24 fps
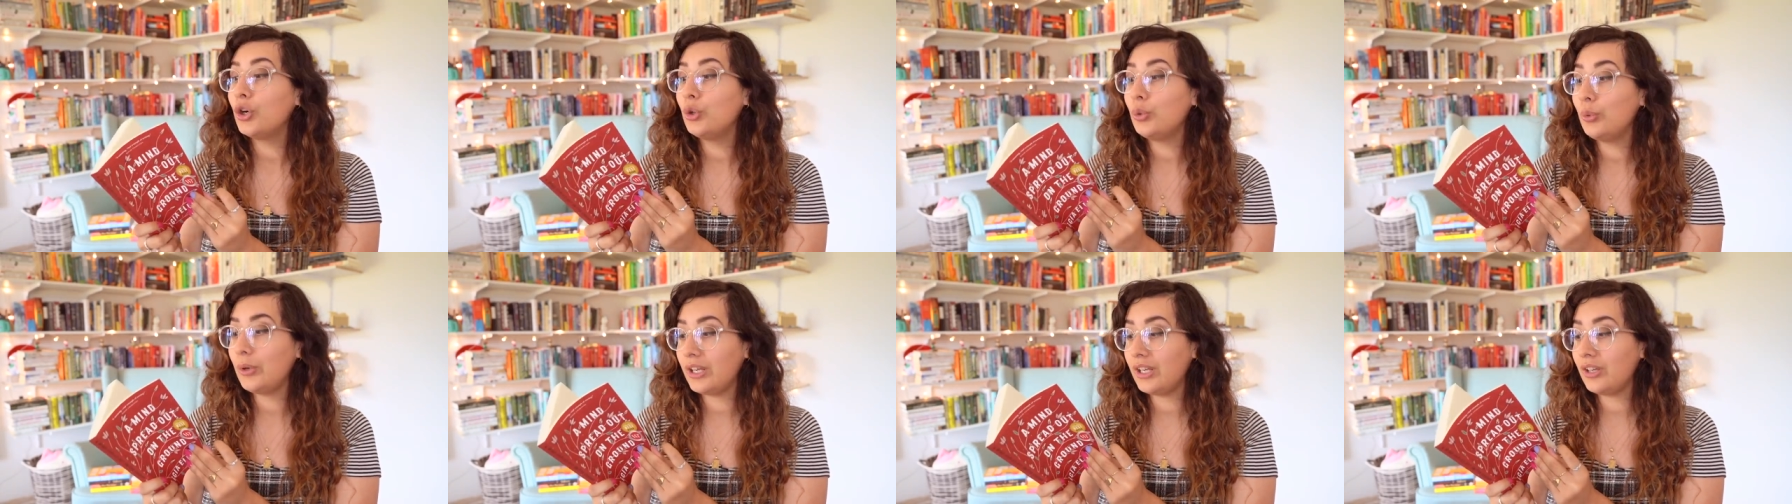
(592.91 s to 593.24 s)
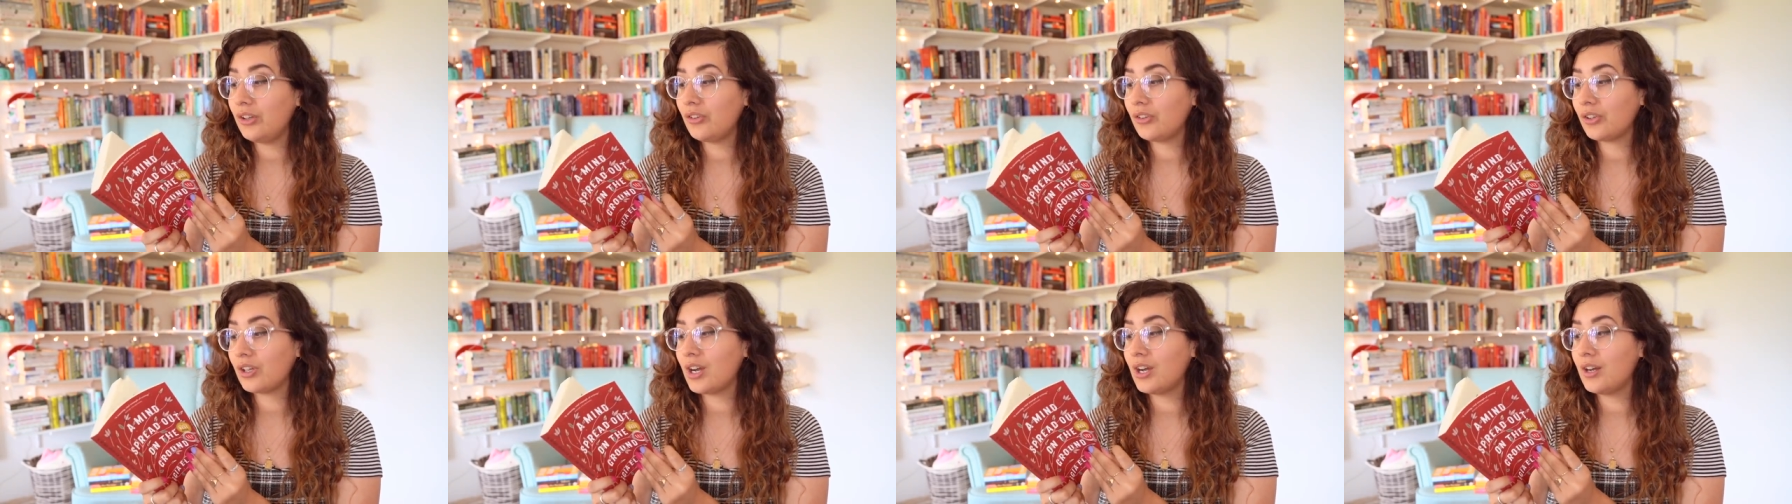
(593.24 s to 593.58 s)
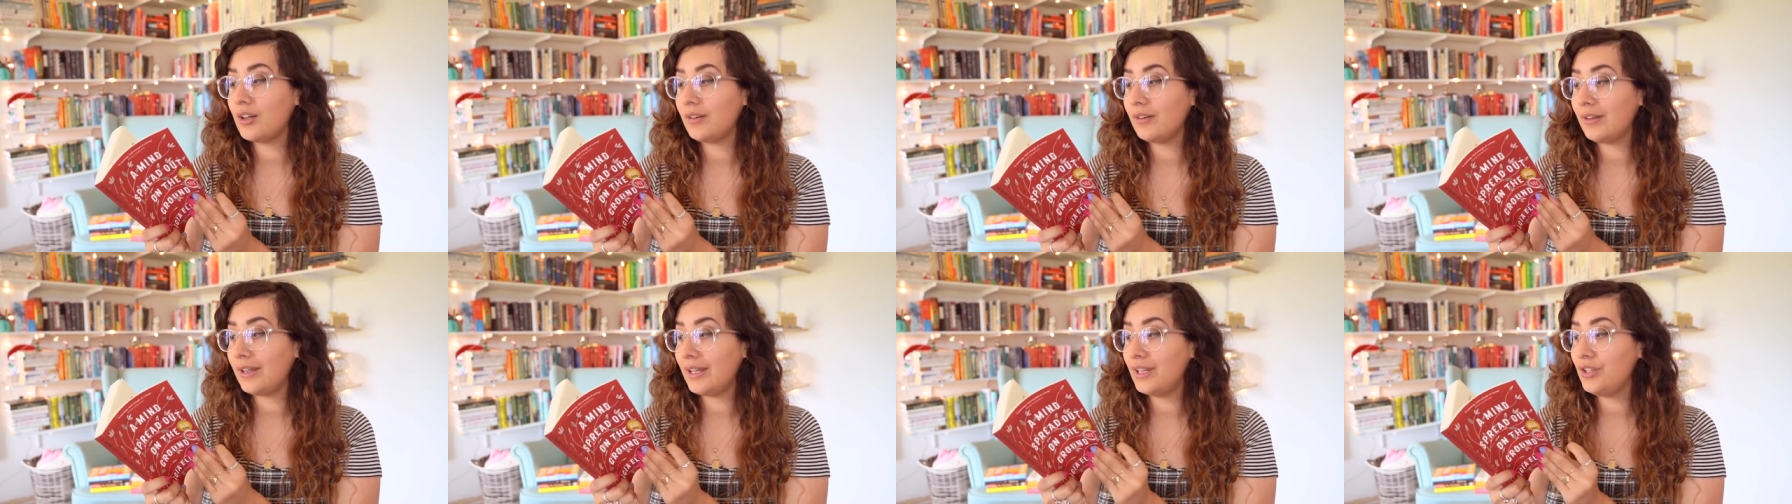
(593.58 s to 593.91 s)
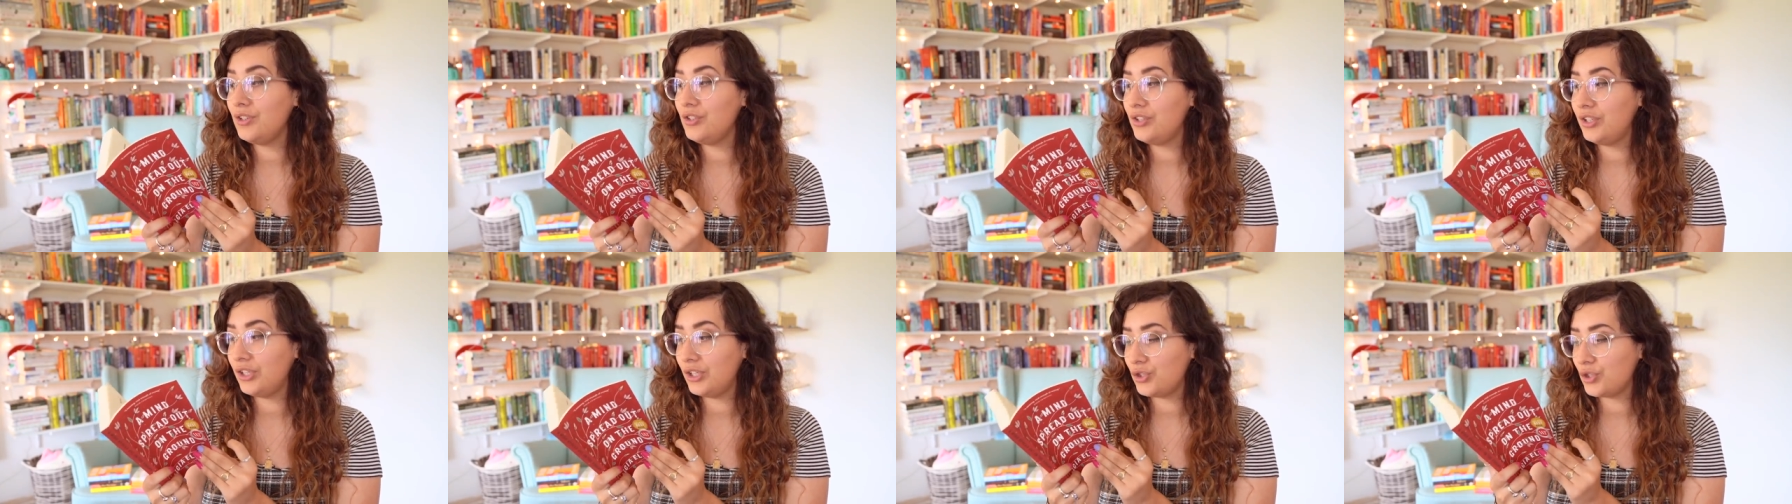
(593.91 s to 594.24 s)
who is an
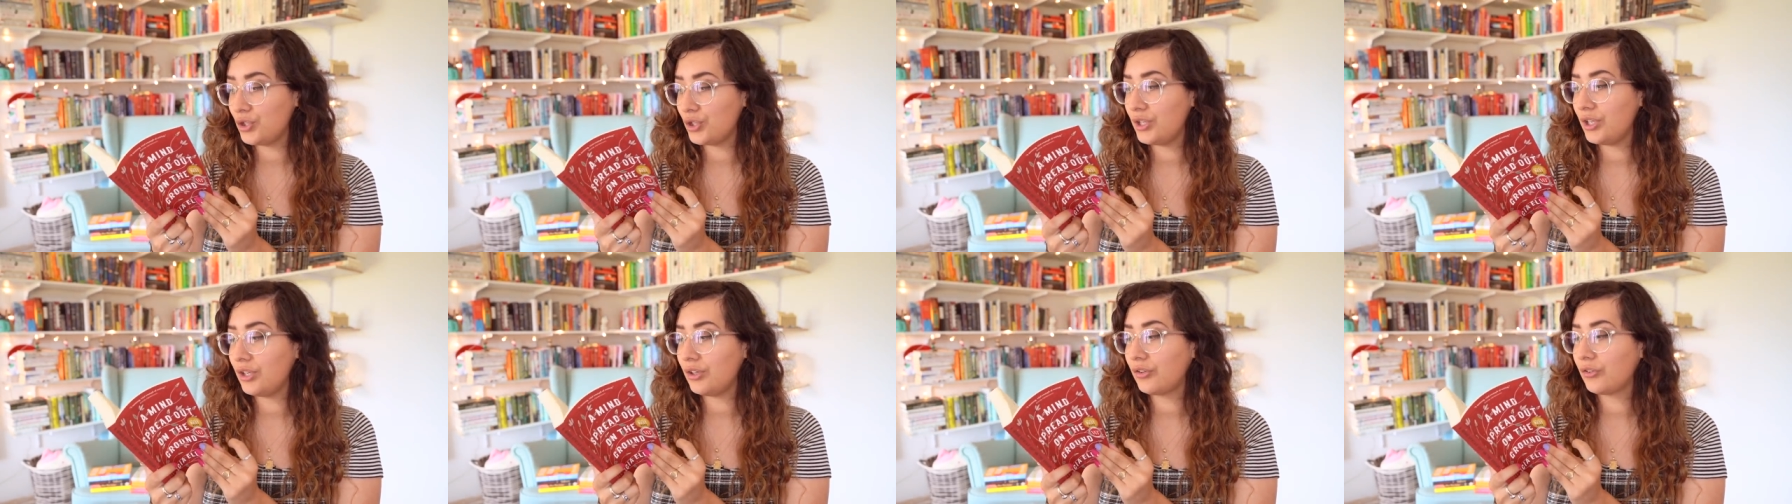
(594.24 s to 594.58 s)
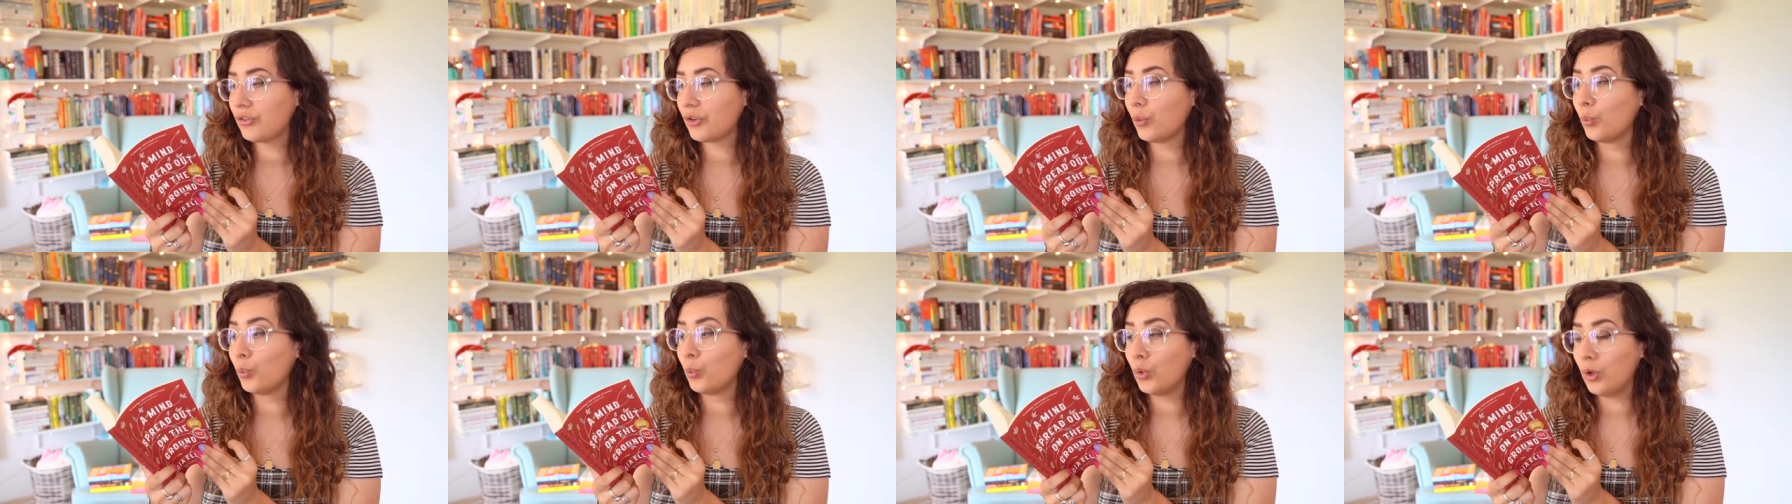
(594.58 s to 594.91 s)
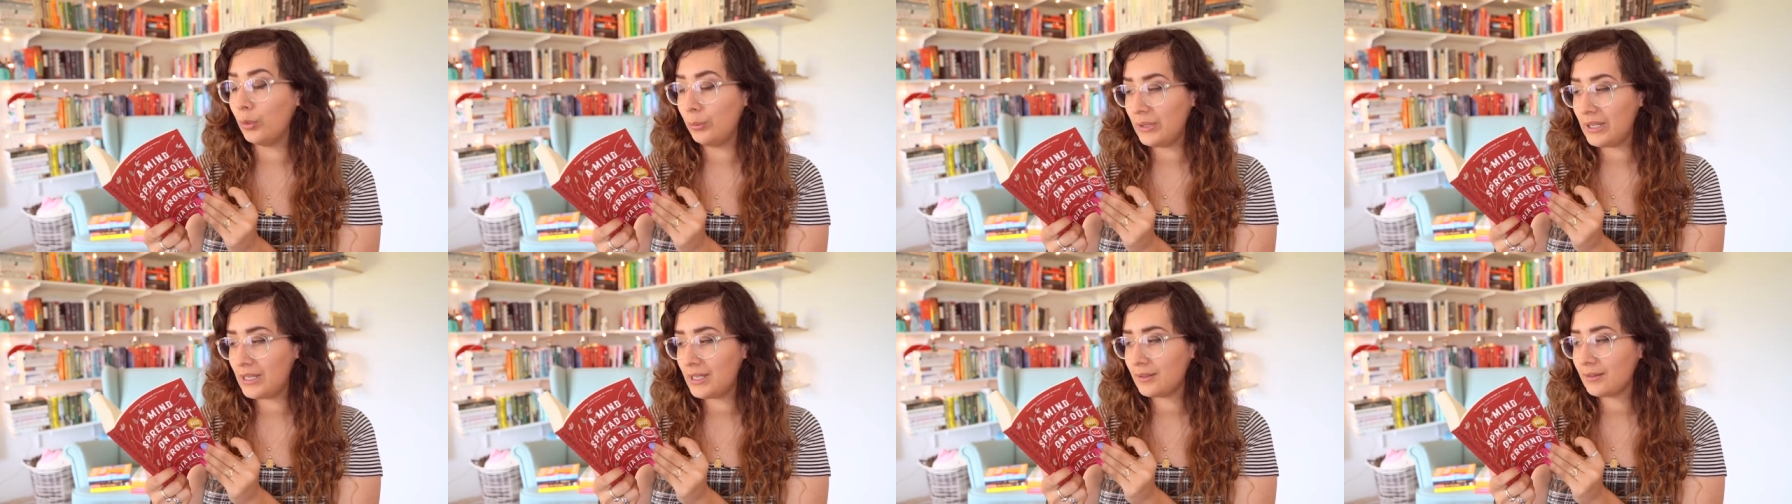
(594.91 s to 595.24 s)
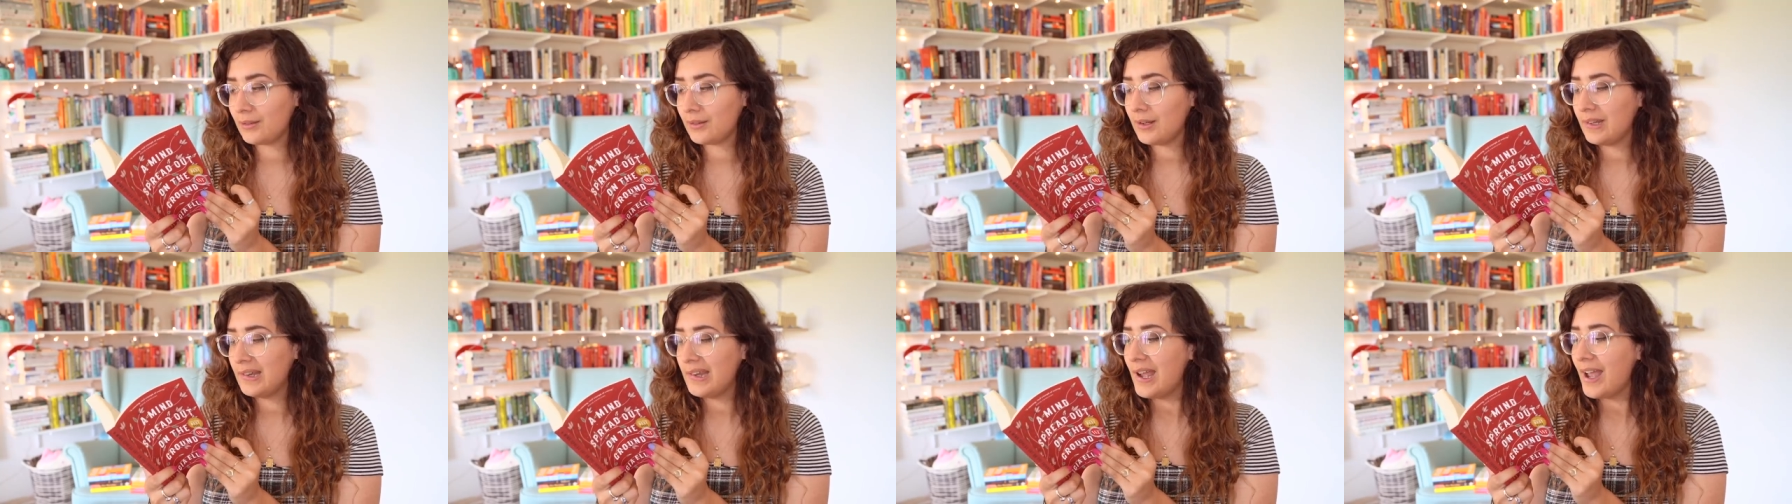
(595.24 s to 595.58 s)
indigenous woman